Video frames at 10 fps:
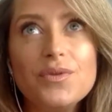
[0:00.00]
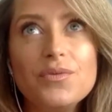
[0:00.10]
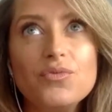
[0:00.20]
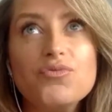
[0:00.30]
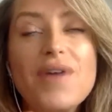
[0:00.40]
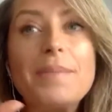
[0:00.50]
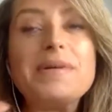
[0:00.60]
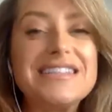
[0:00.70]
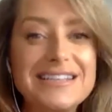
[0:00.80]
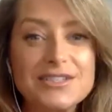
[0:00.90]

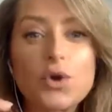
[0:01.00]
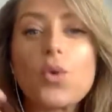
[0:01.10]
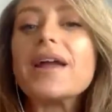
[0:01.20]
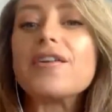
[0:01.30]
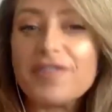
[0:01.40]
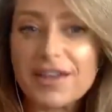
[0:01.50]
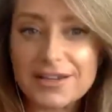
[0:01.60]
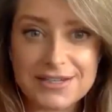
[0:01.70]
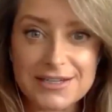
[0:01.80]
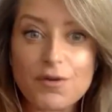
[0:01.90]
remedies quick
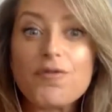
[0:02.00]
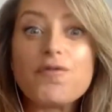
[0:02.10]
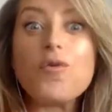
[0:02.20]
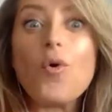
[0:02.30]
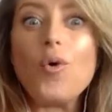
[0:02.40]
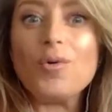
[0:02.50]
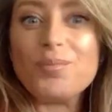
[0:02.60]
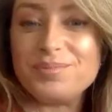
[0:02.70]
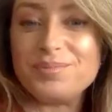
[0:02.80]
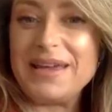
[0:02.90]
fixes for
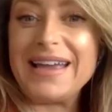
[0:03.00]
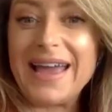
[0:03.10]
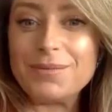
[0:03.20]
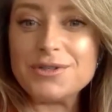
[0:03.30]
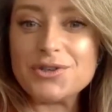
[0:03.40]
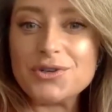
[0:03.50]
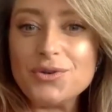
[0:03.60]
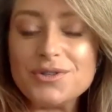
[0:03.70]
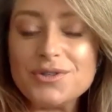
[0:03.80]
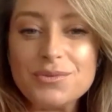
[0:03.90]
being able
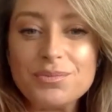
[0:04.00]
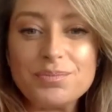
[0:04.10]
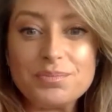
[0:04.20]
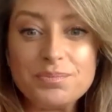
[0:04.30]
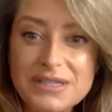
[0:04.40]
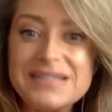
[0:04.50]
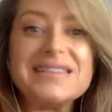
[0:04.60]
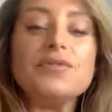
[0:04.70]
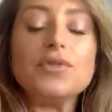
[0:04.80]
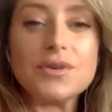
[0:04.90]
to to
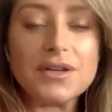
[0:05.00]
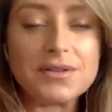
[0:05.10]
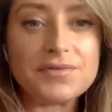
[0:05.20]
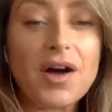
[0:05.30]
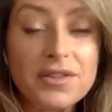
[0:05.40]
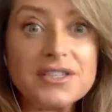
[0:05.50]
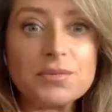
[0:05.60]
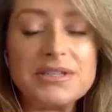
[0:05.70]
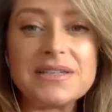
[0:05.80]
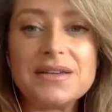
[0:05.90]
perceive you uh, for others to
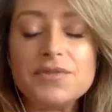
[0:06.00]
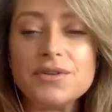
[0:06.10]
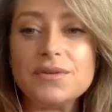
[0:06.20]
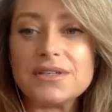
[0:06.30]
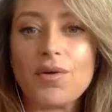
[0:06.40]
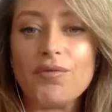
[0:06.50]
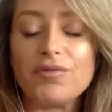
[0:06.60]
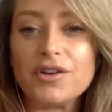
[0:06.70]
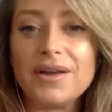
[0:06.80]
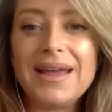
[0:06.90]
perceive you as
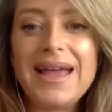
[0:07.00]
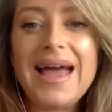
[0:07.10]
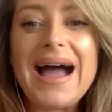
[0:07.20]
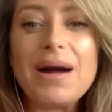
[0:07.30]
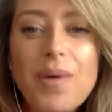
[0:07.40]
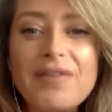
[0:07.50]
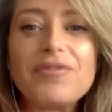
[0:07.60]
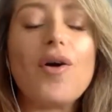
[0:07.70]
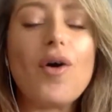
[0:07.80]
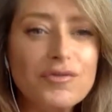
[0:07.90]
confident
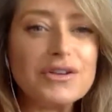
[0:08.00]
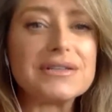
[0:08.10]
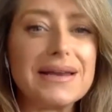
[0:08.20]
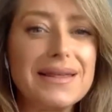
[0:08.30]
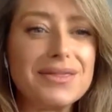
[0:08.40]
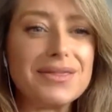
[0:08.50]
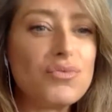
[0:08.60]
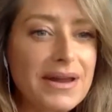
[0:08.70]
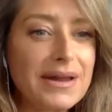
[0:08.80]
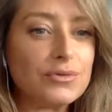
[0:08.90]
however obviously the
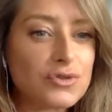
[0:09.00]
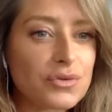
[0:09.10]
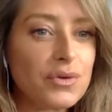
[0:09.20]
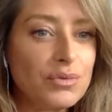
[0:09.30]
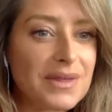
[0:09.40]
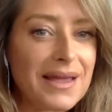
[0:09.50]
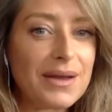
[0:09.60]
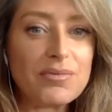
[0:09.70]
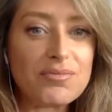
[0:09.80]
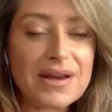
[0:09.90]
real true
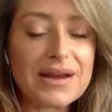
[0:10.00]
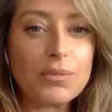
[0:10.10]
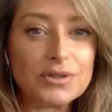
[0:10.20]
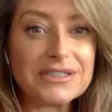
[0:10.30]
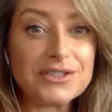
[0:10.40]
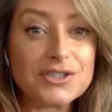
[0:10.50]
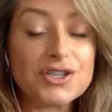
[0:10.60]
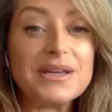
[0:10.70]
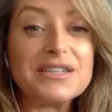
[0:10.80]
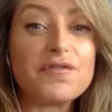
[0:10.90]
thing we really wanting to
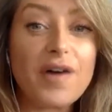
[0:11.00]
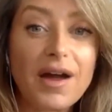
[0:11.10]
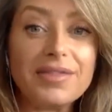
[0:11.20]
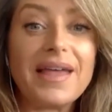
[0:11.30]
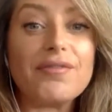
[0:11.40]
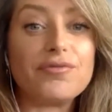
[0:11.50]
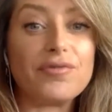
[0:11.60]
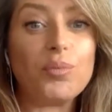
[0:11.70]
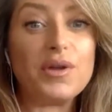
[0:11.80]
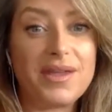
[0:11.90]
do is find that
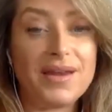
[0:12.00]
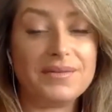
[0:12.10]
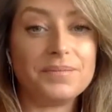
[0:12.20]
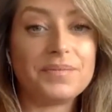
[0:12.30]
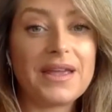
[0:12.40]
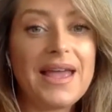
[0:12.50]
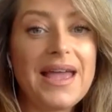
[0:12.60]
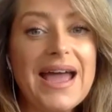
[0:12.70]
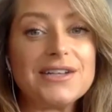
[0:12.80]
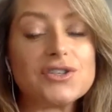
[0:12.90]
from within
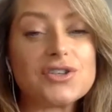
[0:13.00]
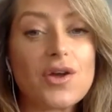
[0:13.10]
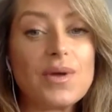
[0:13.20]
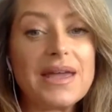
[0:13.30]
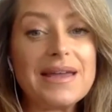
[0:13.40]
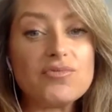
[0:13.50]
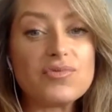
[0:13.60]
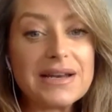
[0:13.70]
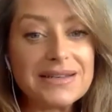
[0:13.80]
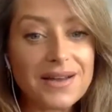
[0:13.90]
and so it
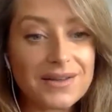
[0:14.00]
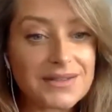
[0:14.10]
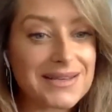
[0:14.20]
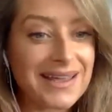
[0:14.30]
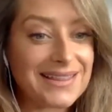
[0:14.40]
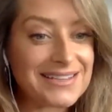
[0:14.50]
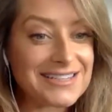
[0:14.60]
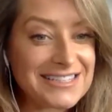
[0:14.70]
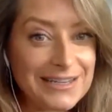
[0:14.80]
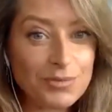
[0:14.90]
really does take this
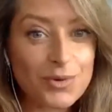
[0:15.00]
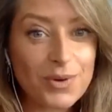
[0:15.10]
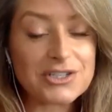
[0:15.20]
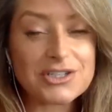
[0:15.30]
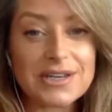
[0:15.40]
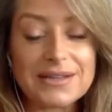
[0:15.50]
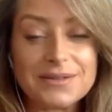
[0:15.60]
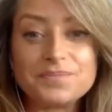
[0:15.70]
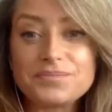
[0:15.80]
deep questioning